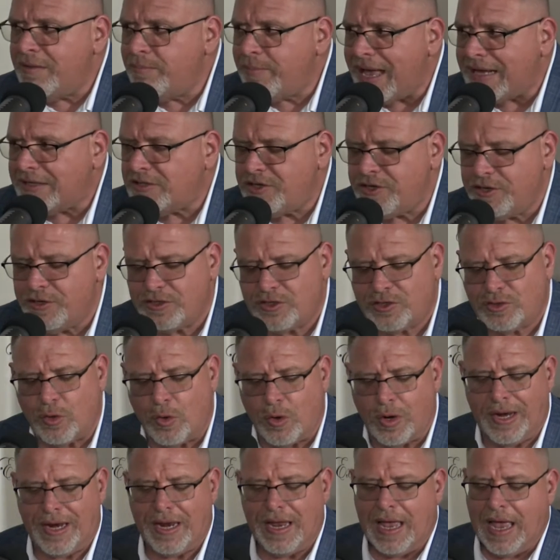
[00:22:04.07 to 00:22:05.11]
back to your
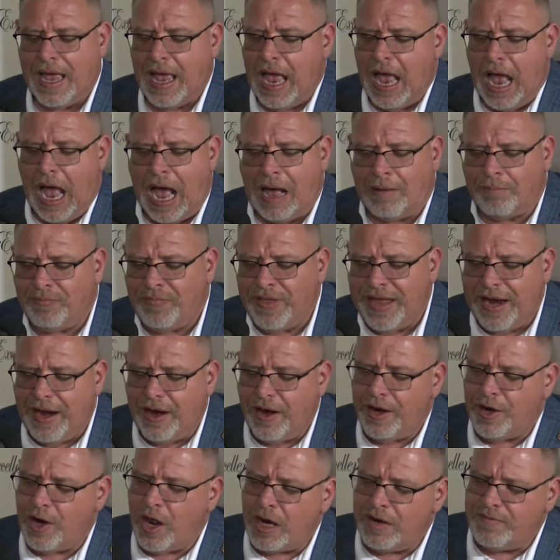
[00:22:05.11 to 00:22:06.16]
story, I'm
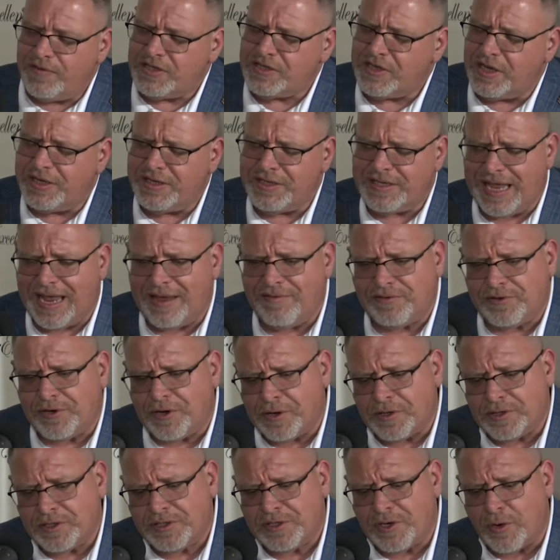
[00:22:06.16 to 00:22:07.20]
there, and all of a sudden, Dave
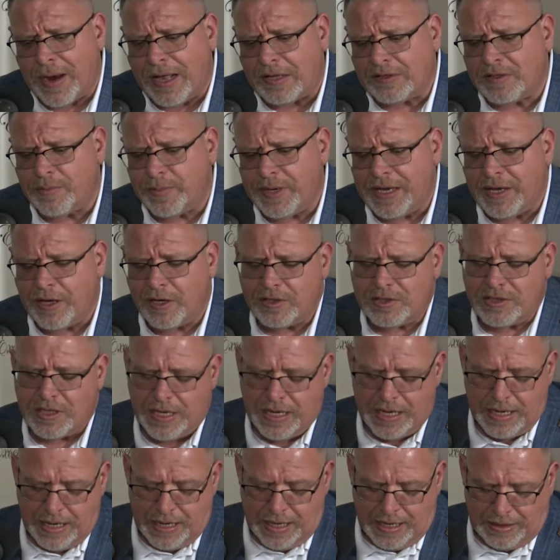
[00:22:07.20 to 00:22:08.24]
turns around to me. He goes,
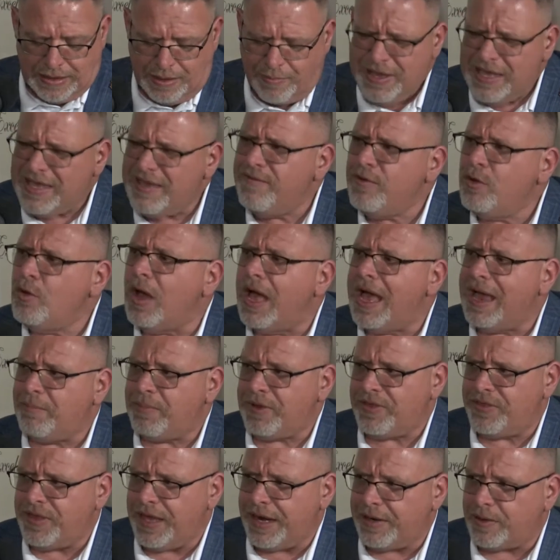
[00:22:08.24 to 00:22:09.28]
Let me give you a
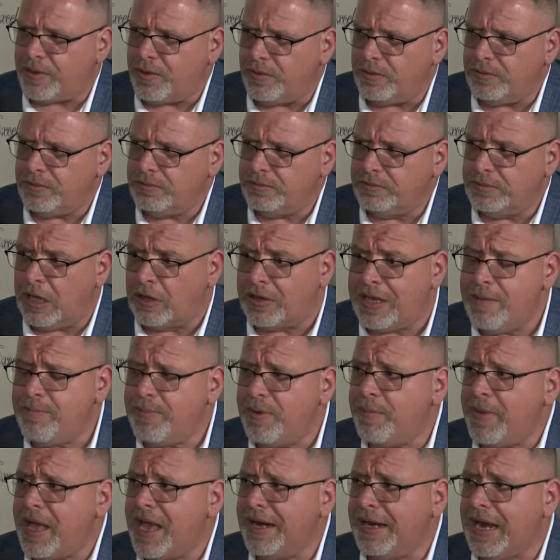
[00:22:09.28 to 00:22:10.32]
hypothetical. Now, keep
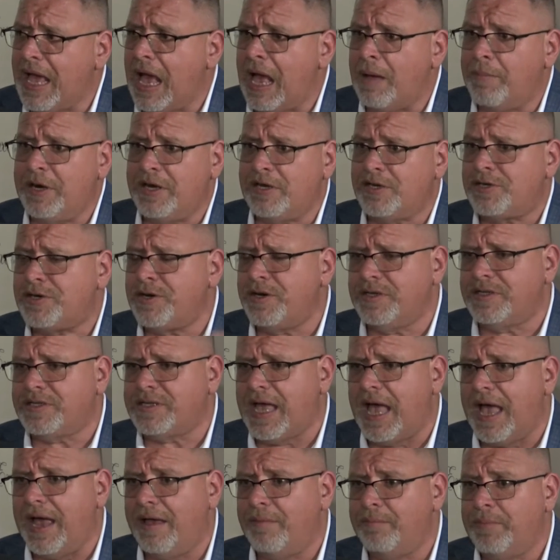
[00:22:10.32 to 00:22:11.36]
in mind, I'm an insurance
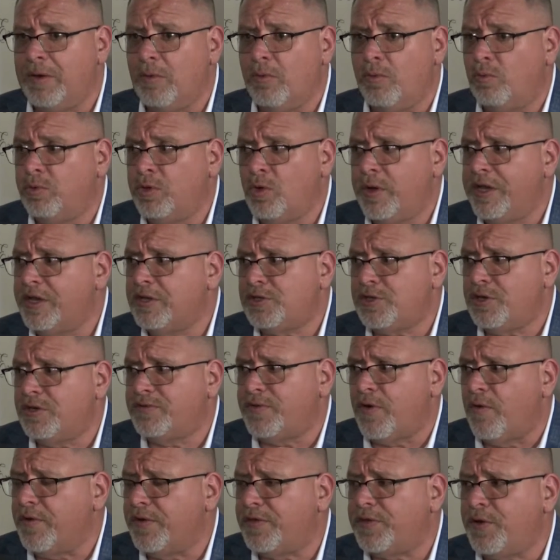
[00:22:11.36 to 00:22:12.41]
guy. I've been doing insurance
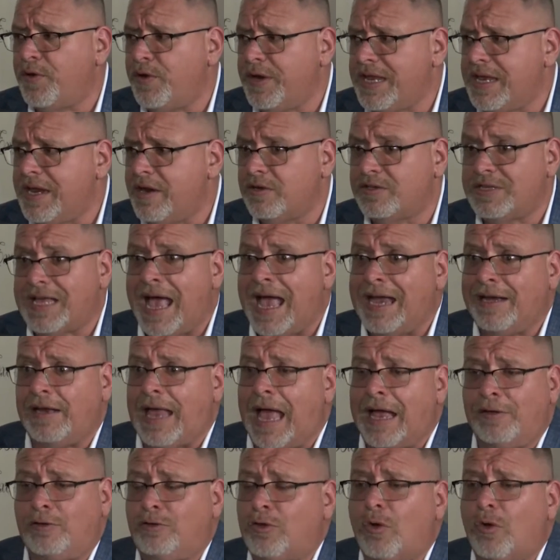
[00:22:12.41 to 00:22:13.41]
for over 30 mm-hmm. years. I, I You're